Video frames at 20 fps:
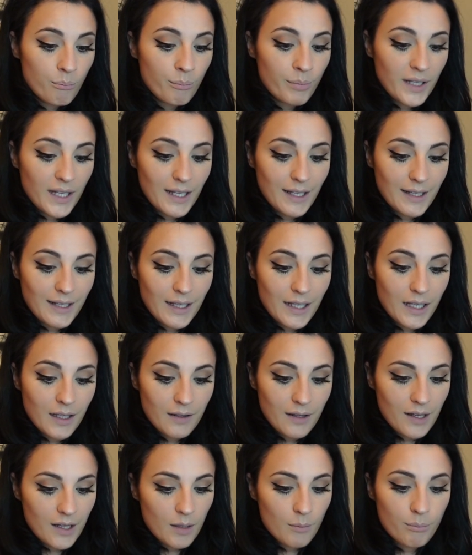Pinky,
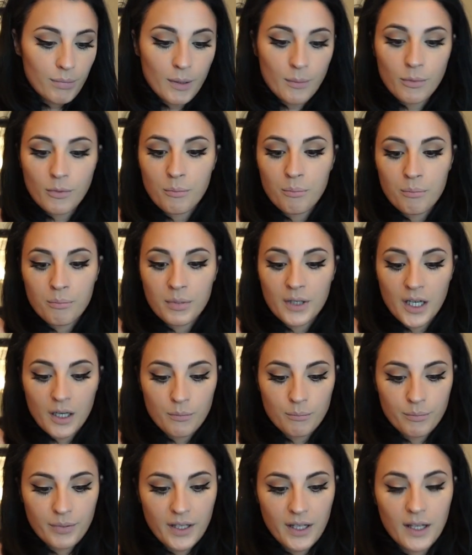like a
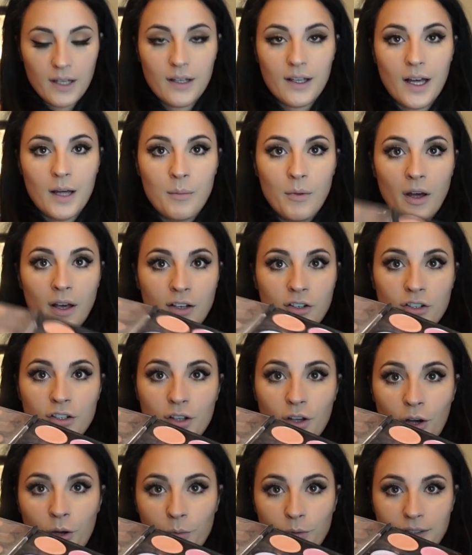bubblegum pink. I'm
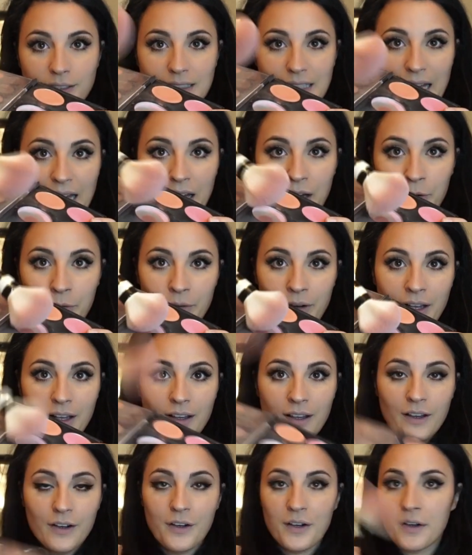actually almost out right
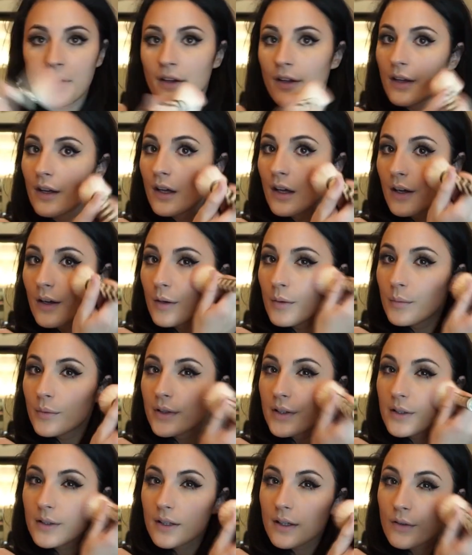here.
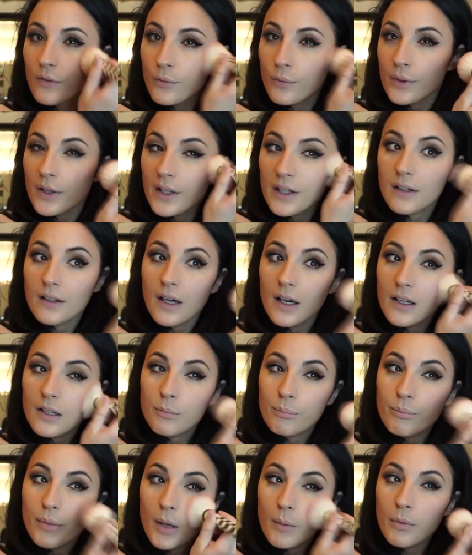But it's a really nice
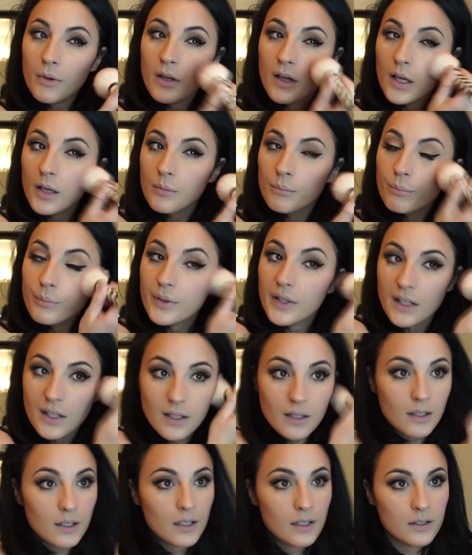bubblegum
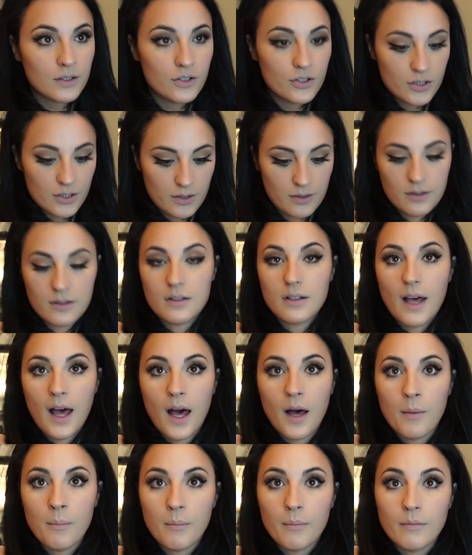pink. It's just,
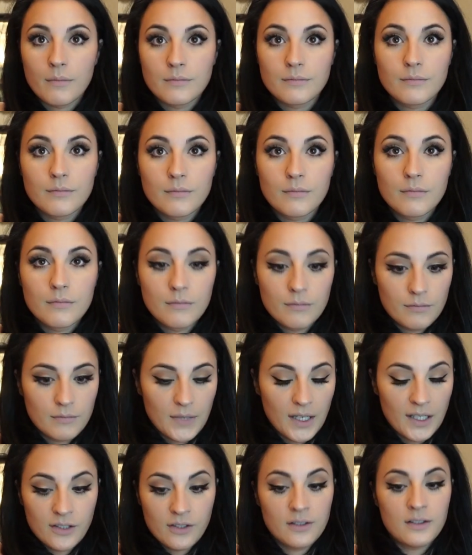I
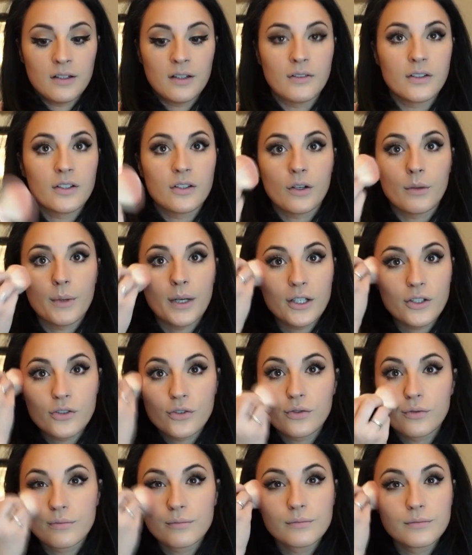just love it so
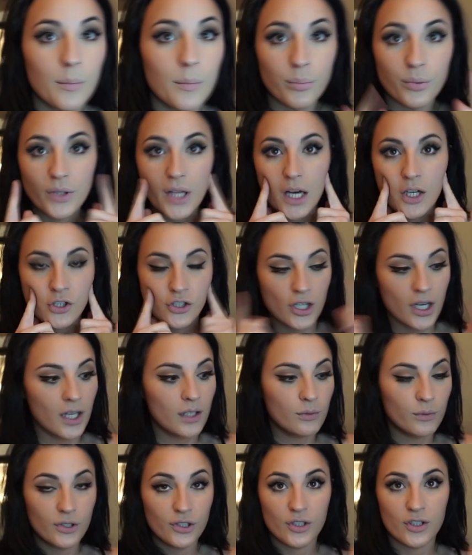much. A blush
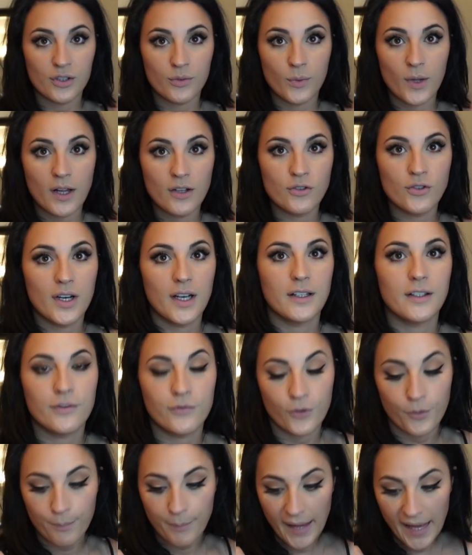on, which is Well Dressed
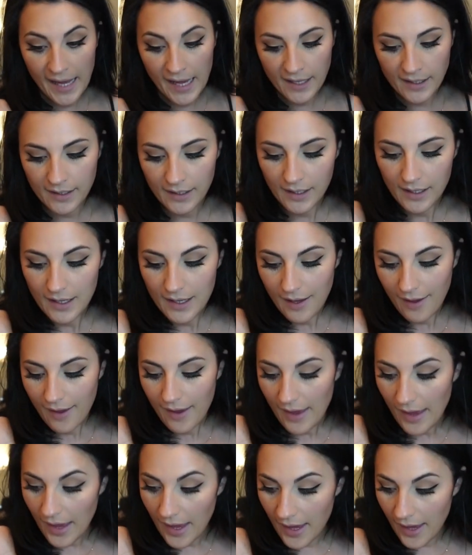from MAC.
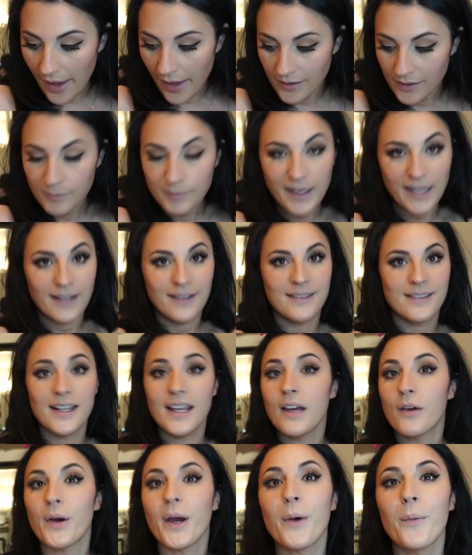And my
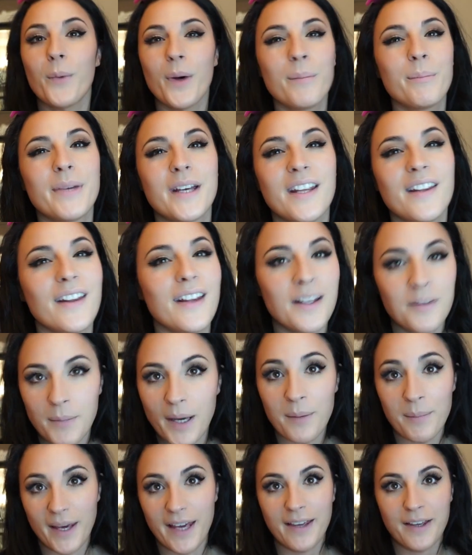secret weapon in
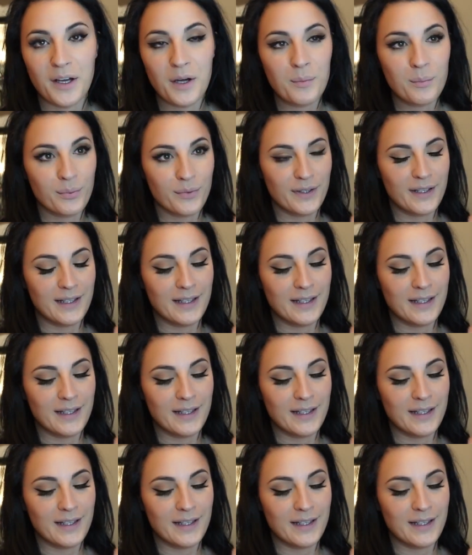my makeup.